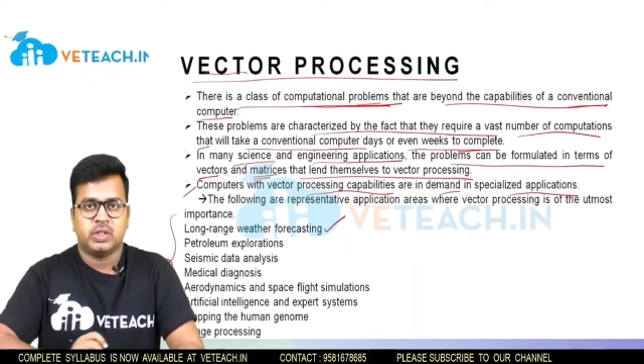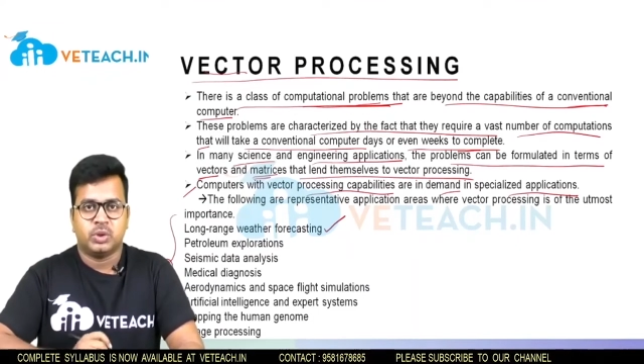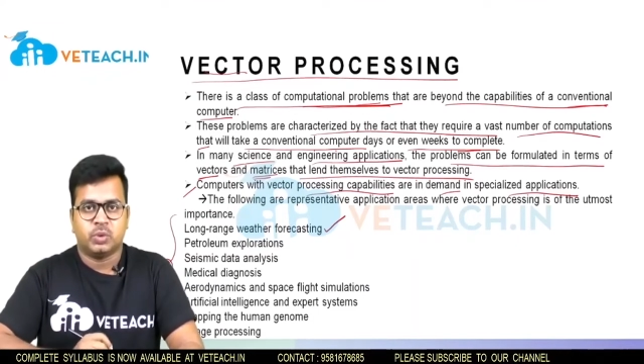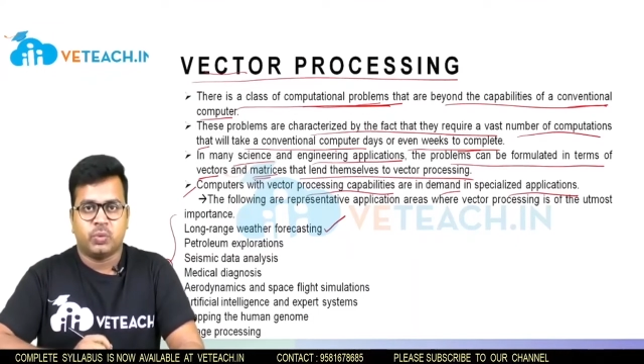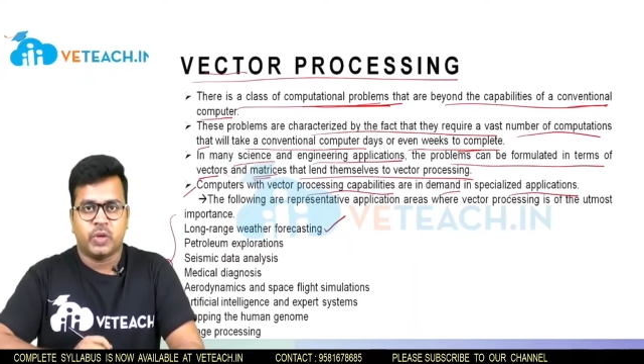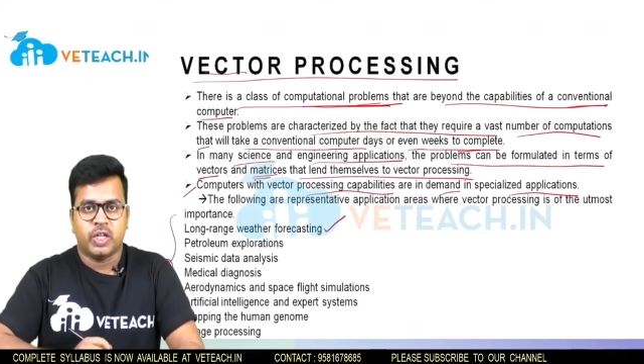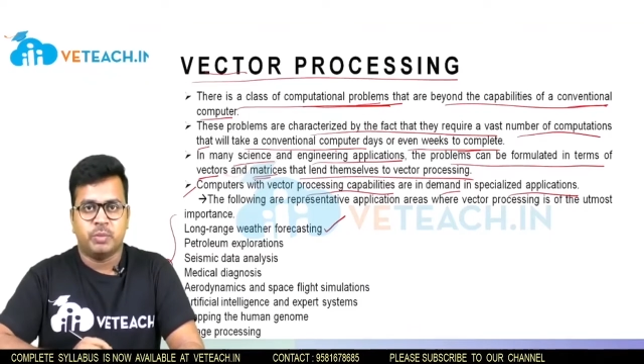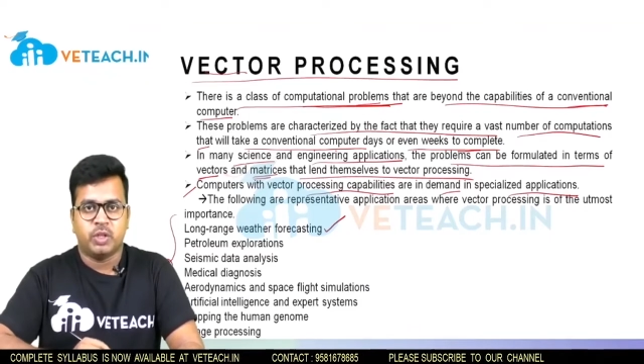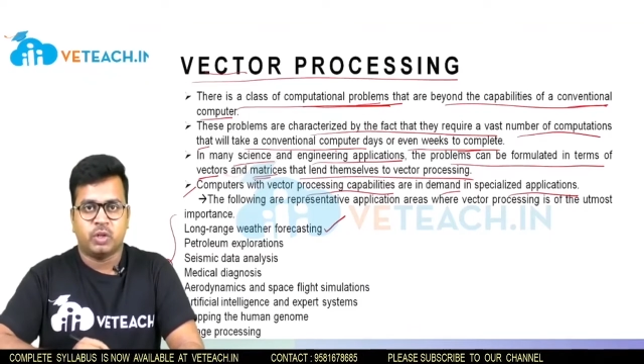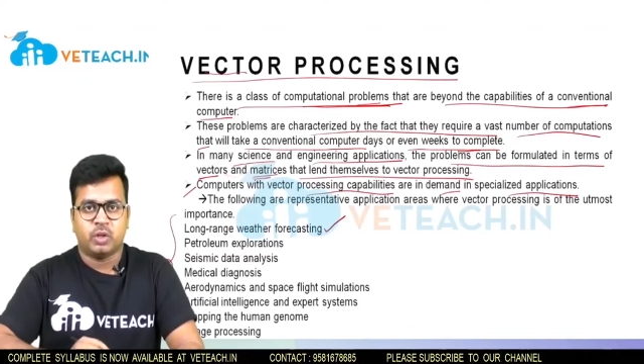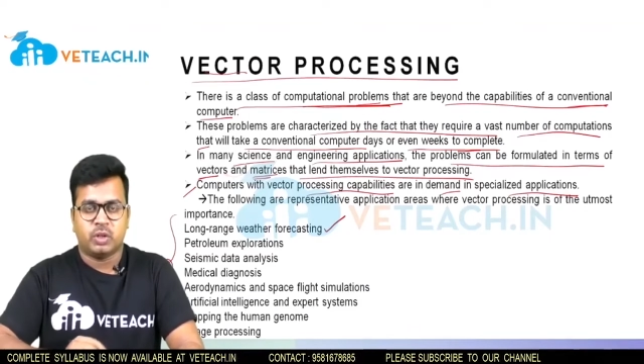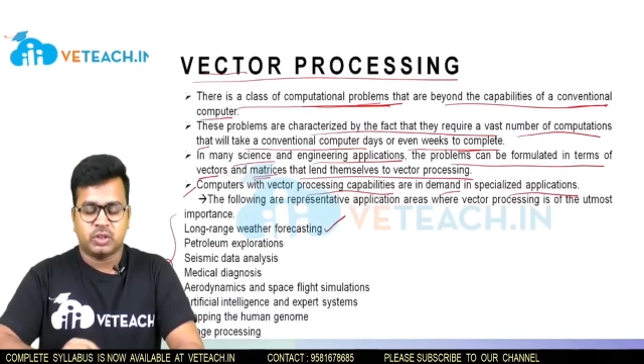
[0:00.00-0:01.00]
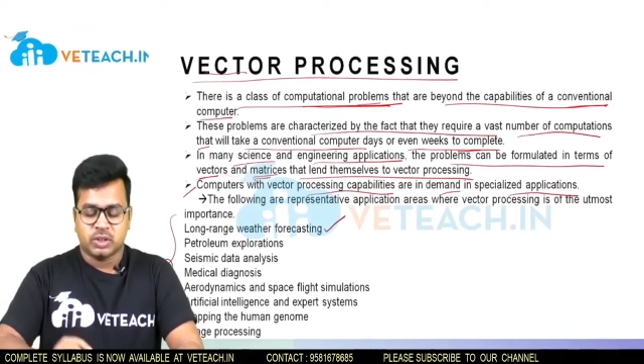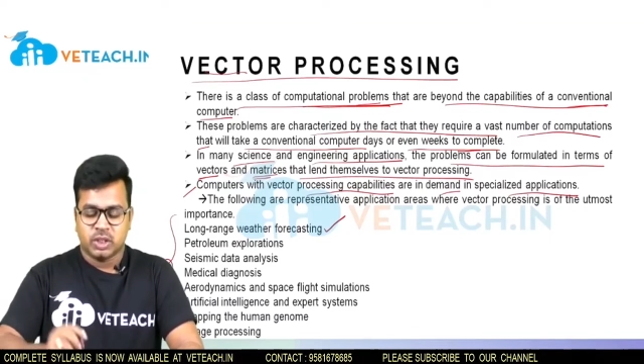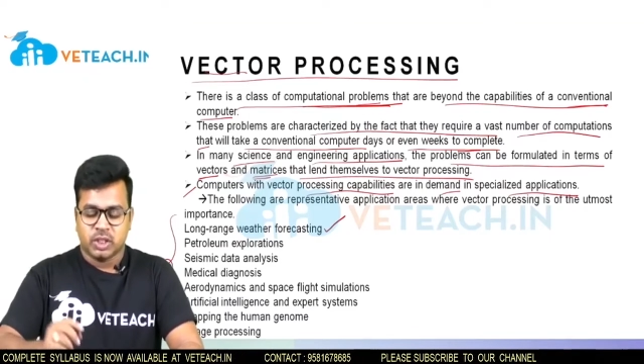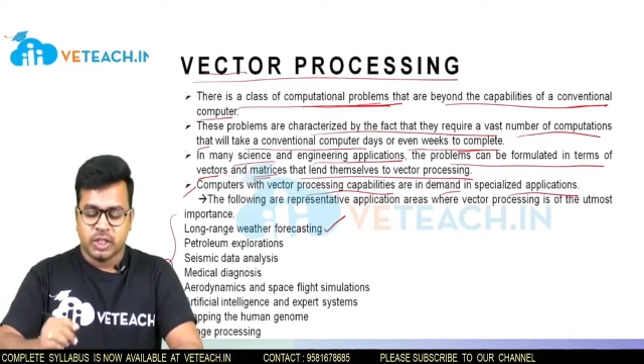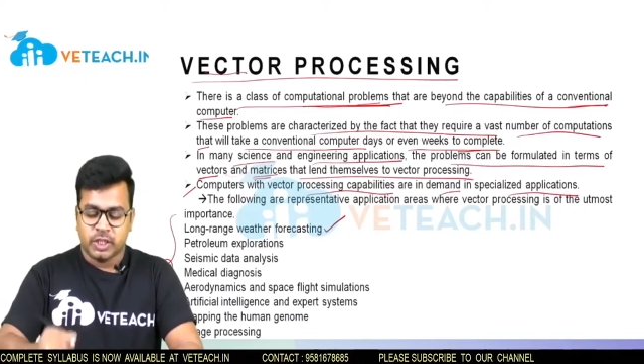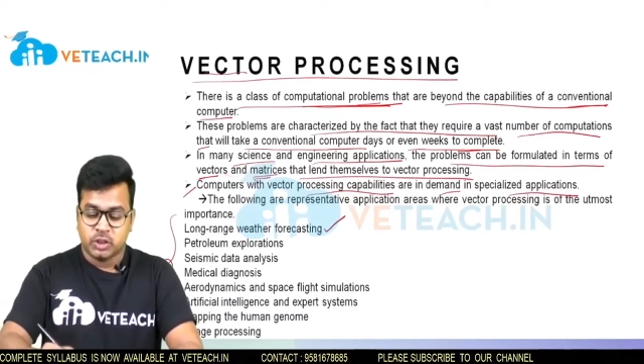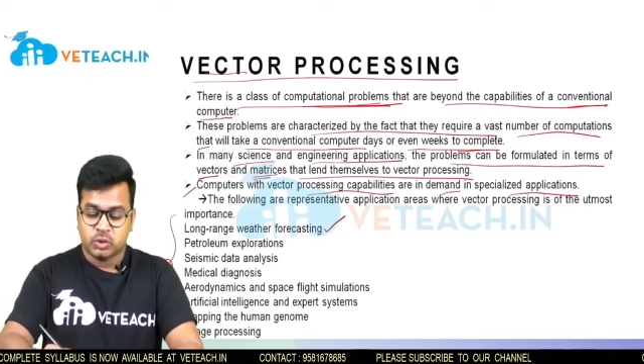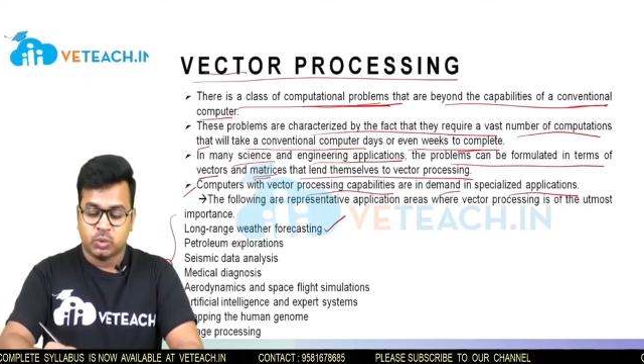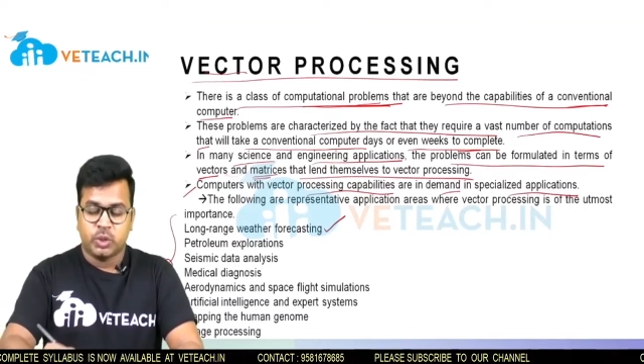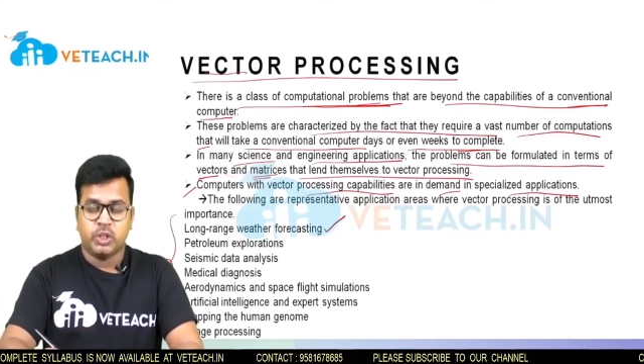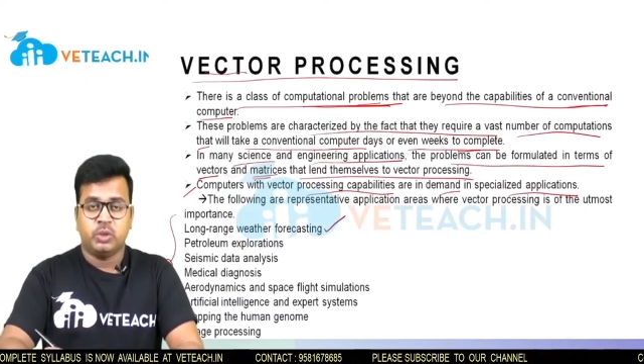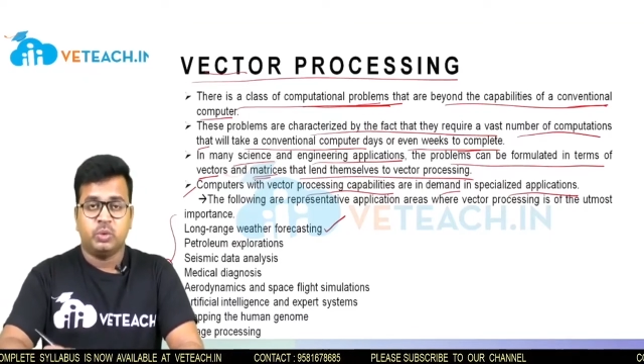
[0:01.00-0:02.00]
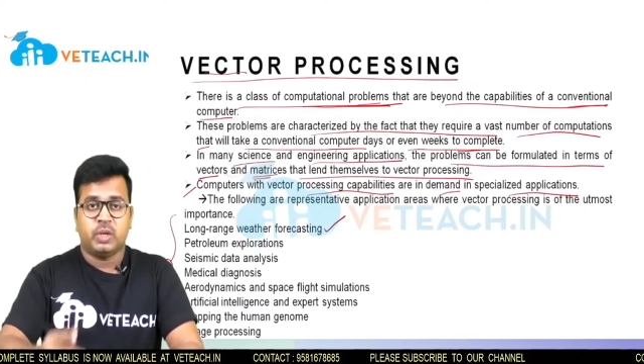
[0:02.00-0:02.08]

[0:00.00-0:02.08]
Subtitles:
So why? Because it is going to